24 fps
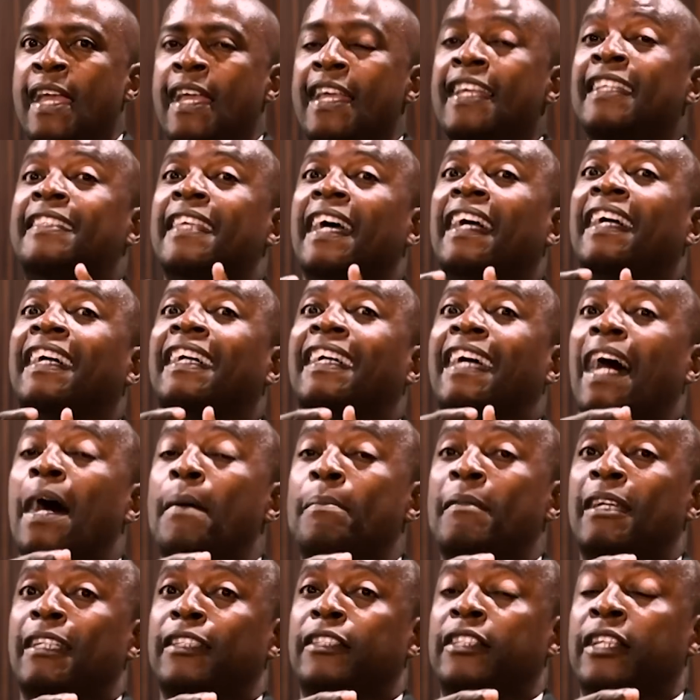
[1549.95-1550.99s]
It's a
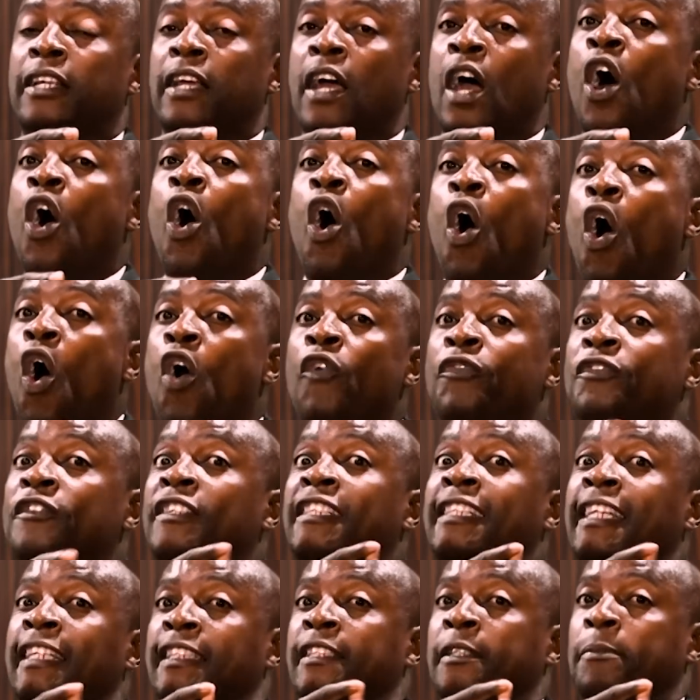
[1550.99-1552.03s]
garment of
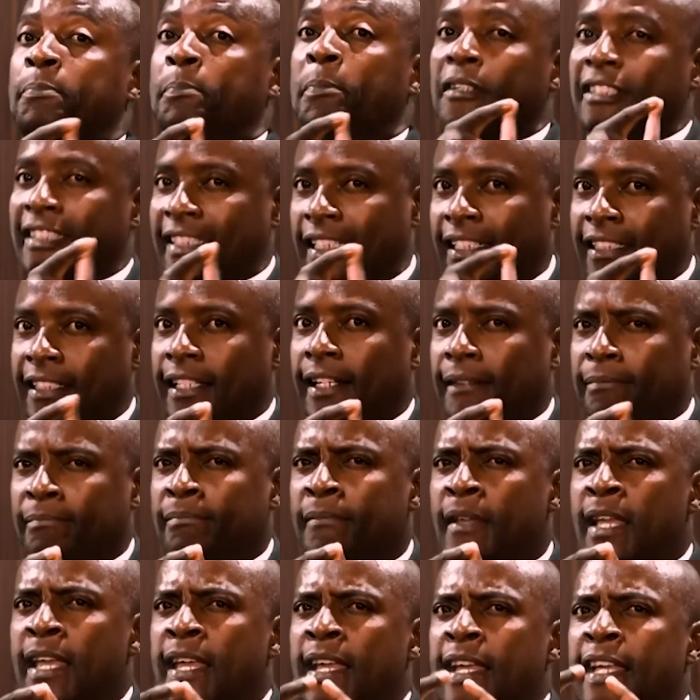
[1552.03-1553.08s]
disposition.
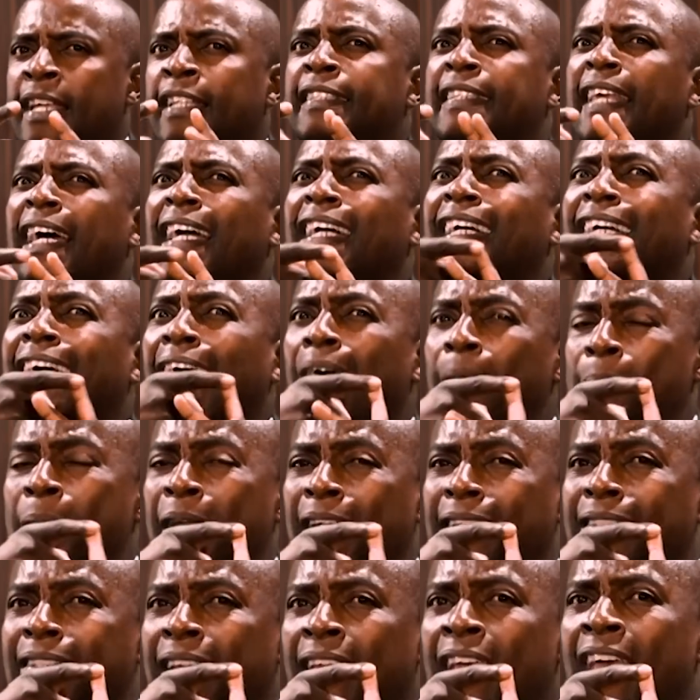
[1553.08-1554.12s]
It's a
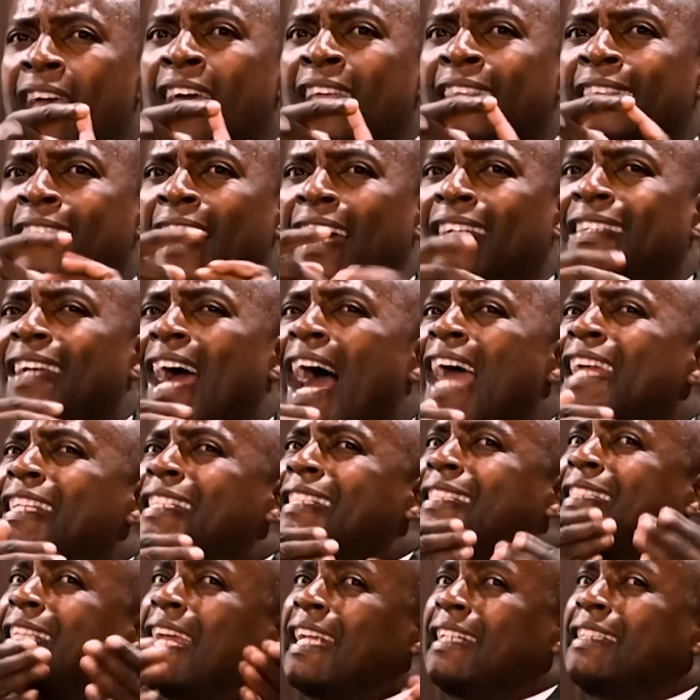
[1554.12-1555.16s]
garment that
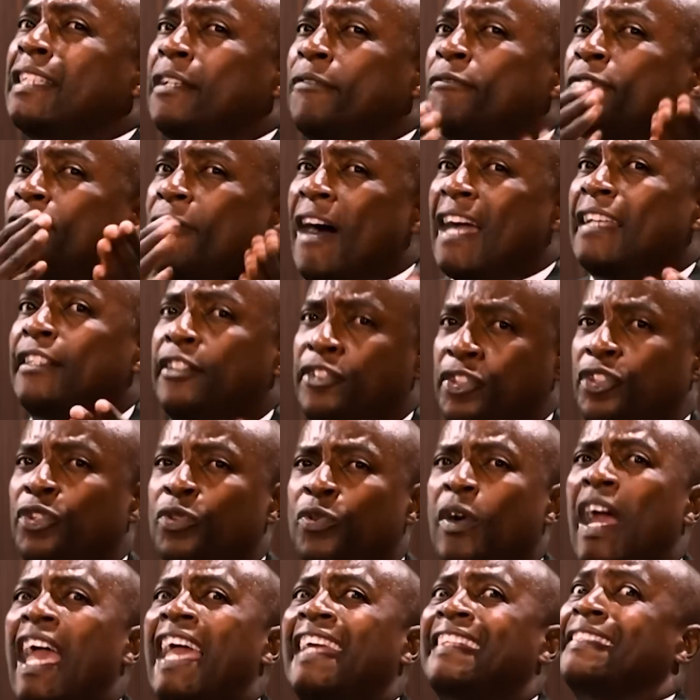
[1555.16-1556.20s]
identifies
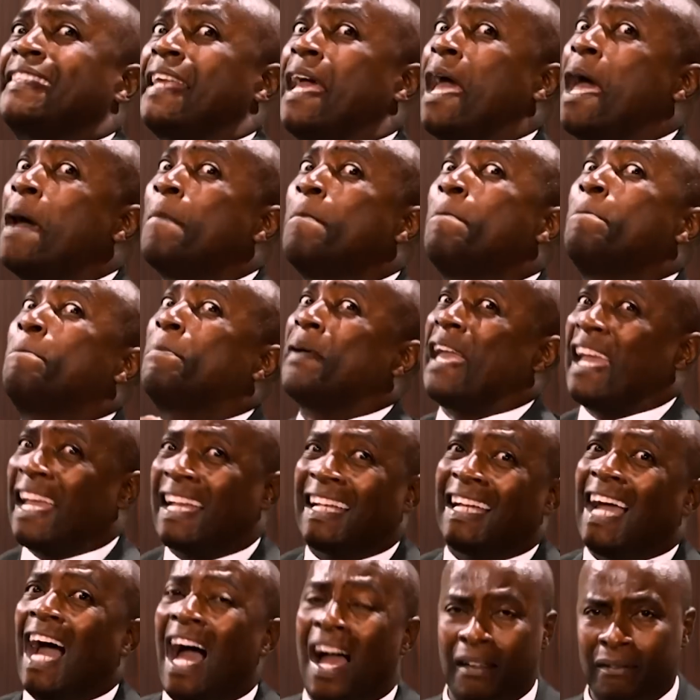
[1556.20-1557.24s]
you as a
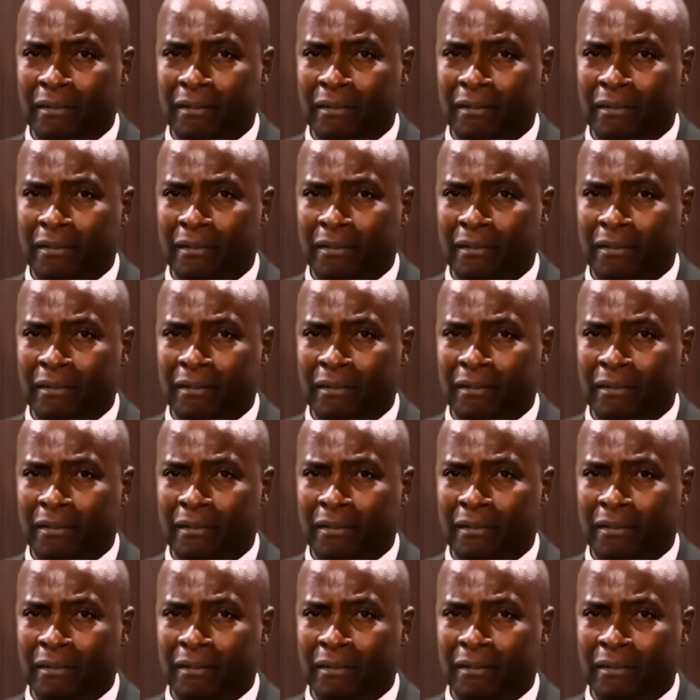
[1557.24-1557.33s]
beggar.